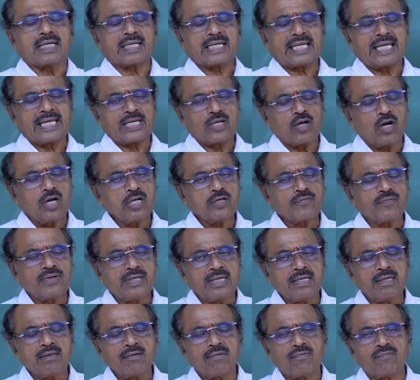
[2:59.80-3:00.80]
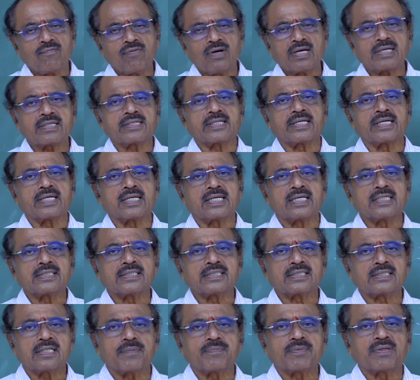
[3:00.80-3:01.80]
cannot be further
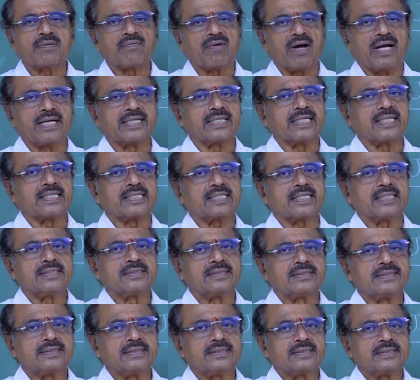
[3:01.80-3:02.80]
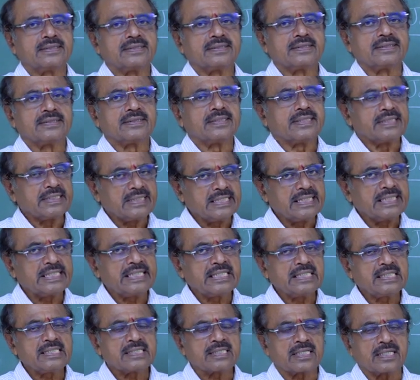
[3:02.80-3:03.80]
subdivided,
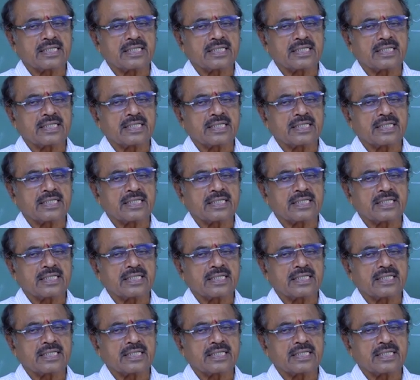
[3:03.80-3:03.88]
is